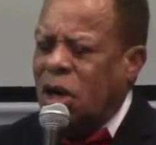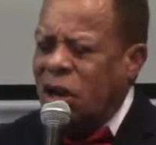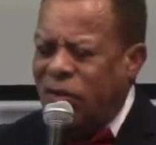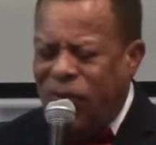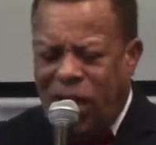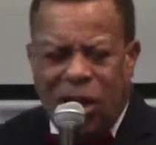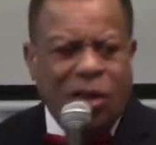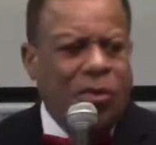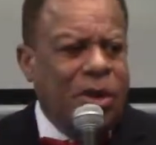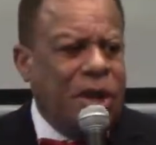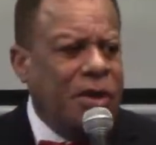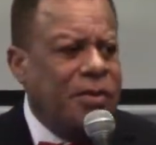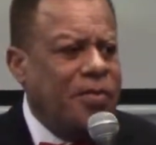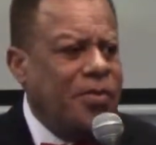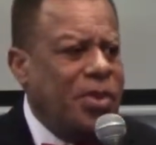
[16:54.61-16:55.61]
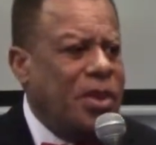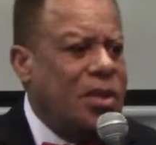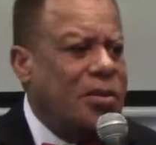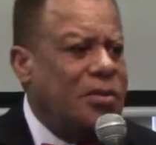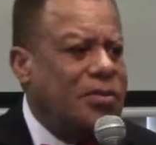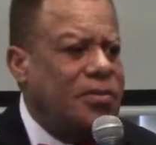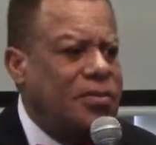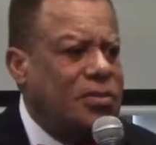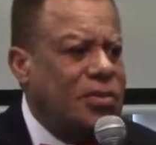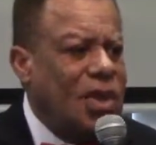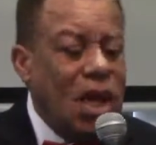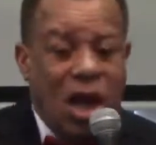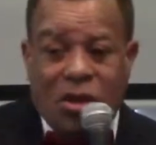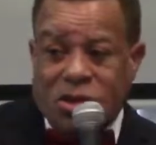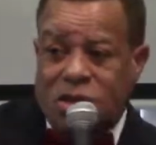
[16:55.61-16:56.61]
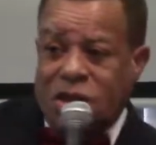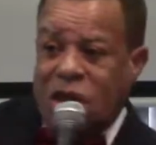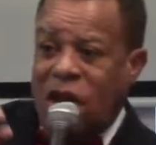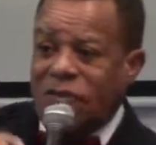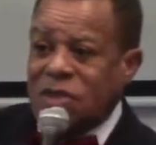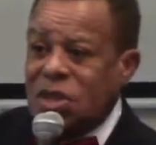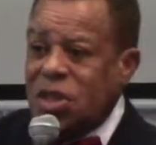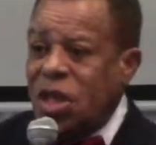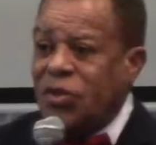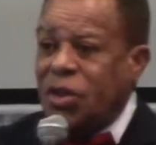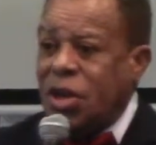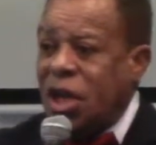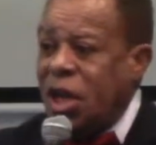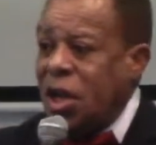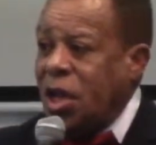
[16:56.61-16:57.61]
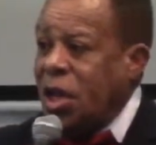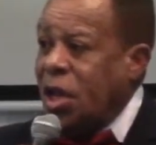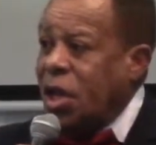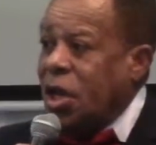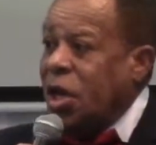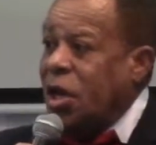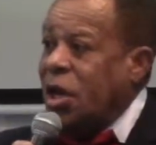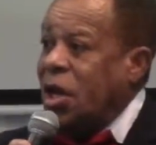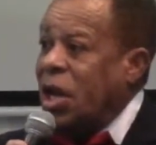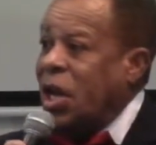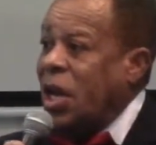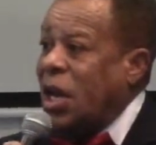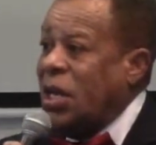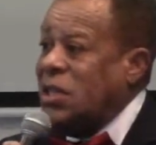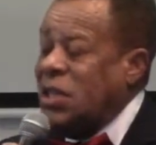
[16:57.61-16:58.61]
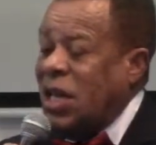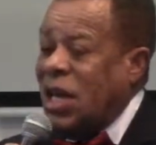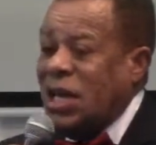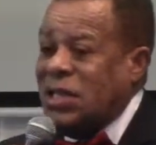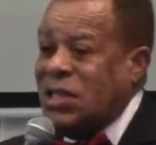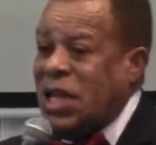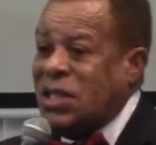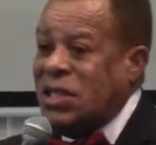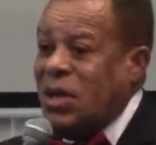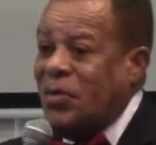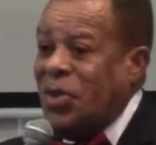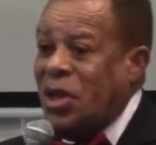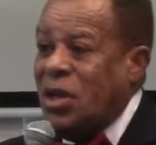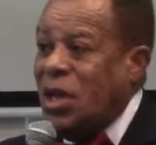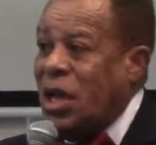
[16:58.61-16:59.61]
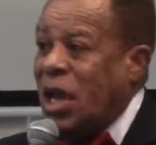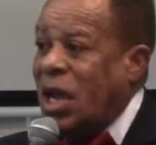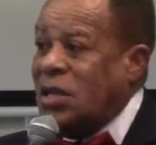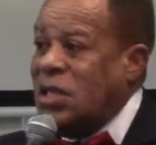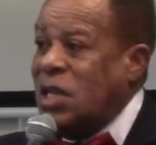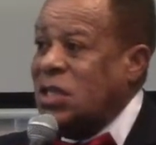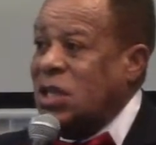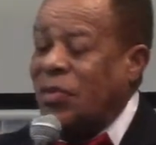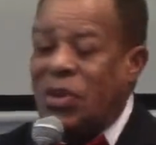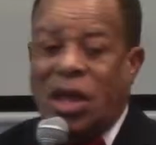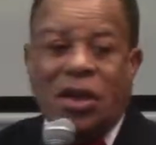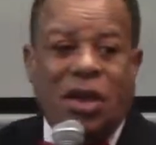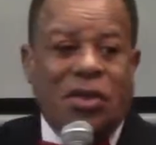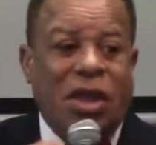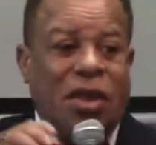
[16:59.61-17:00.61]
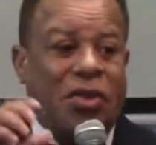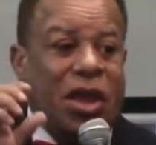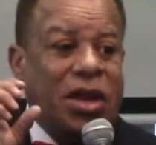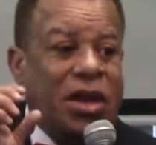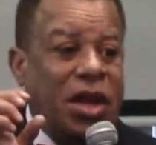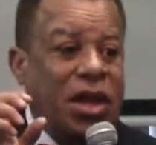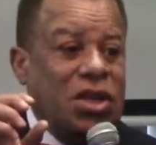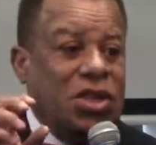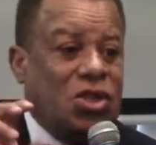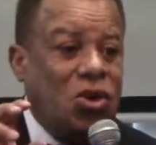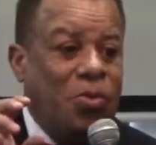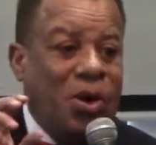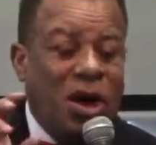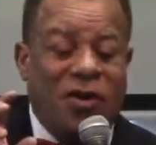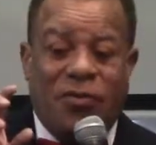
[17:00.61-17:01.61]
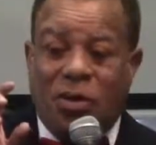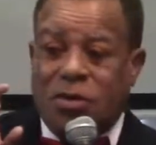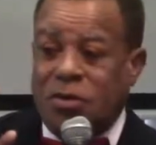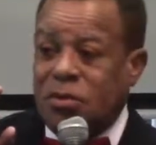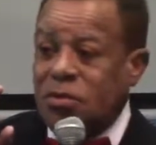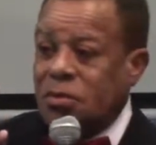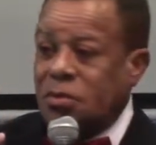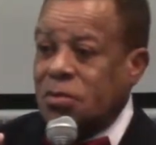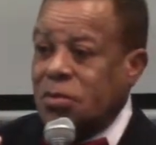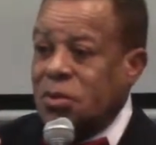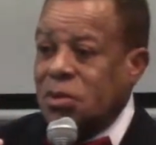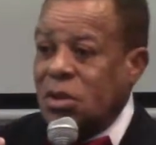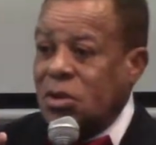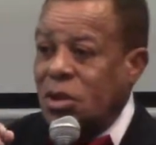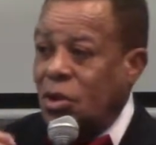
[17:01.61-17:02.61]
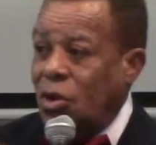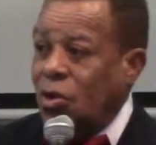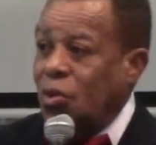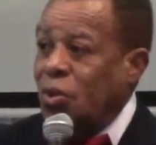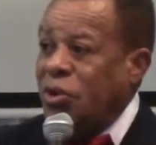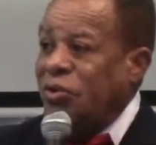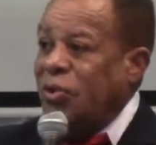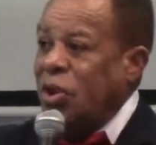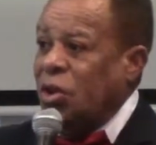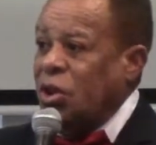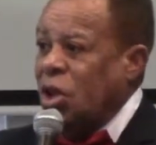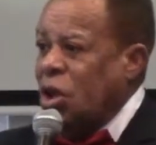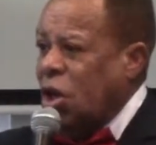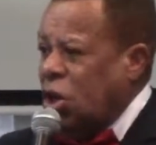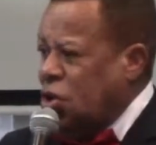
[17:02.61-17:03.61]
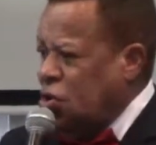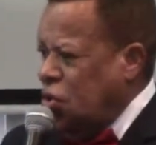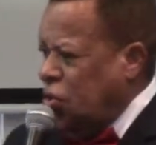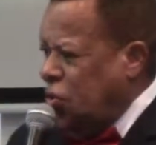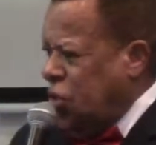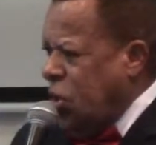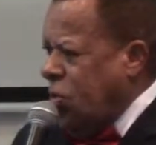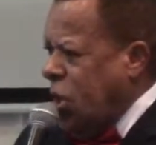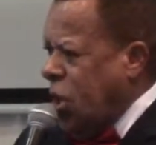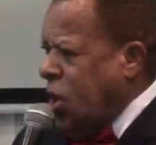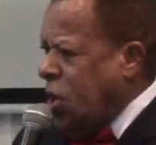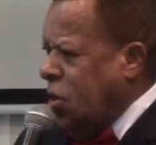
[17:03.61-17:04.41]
Are you following me? I was in the office the other day, you know, and I, and I, and I said something. I said something that, that, that, that is so powerful. The Lord revealed a truth to me.